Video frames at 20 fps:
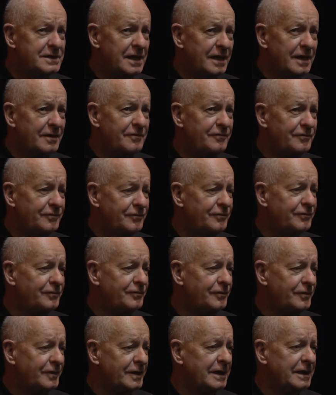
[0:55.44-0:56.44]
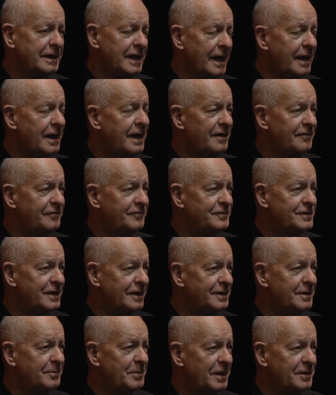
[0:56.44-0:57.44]
I've, yeah, I've
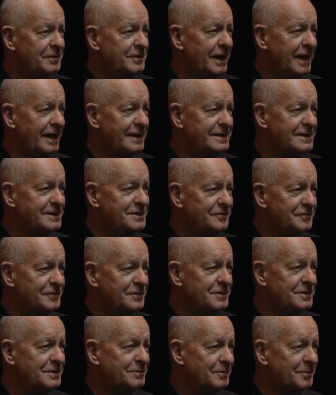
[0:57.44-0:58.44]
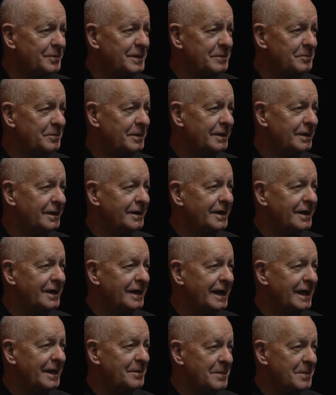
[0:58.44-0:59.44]
done about 80 different people in